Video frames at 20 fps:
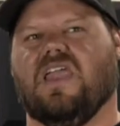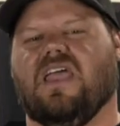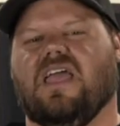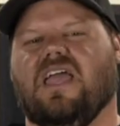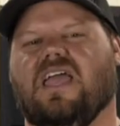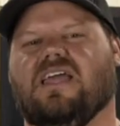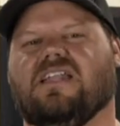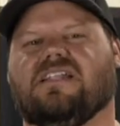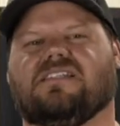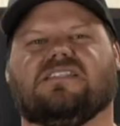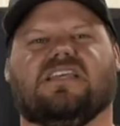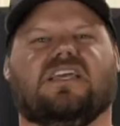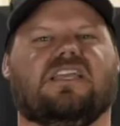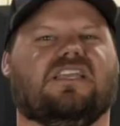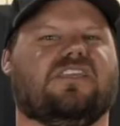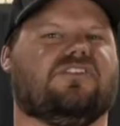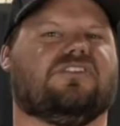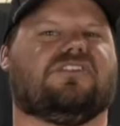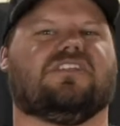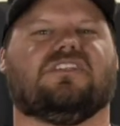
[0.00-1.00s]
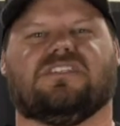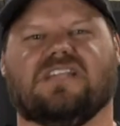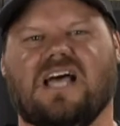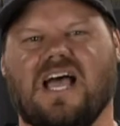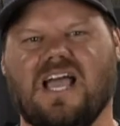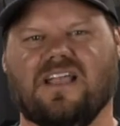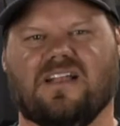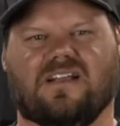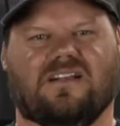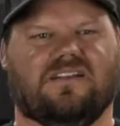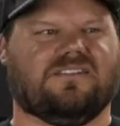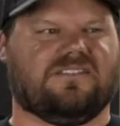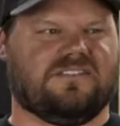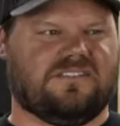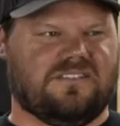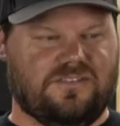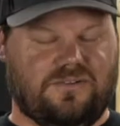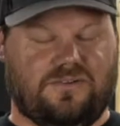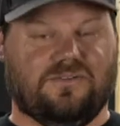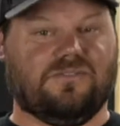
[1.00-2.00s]
and it's like your desire is
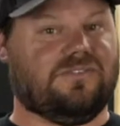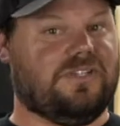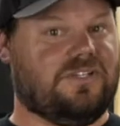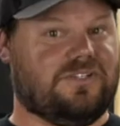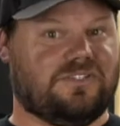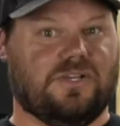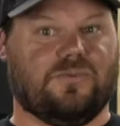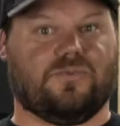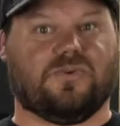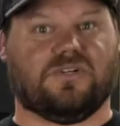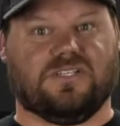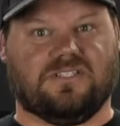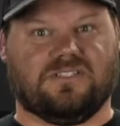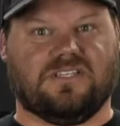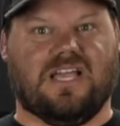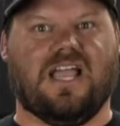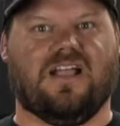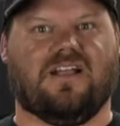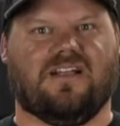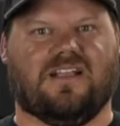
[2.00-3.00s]
to, there's that word desire